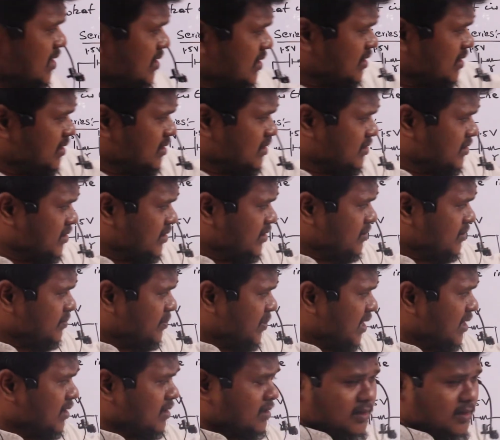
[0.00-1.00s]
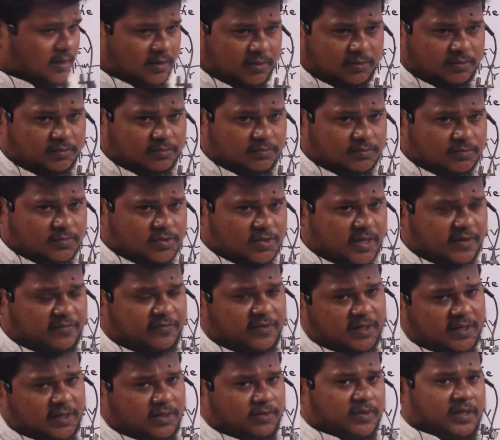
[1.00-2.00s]
are connected in parallel, no? So
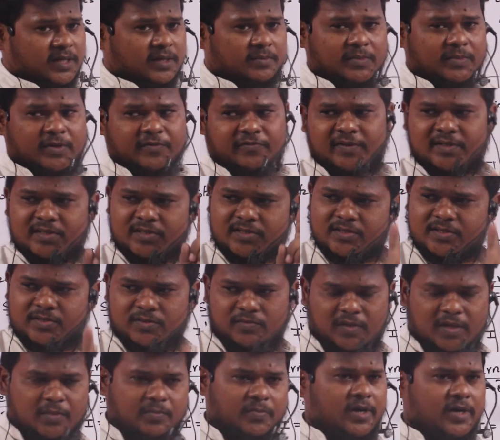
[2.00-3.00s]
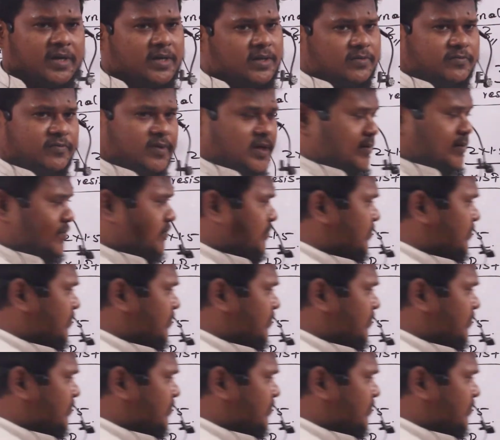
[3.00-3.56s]
effective EMF is 1.5.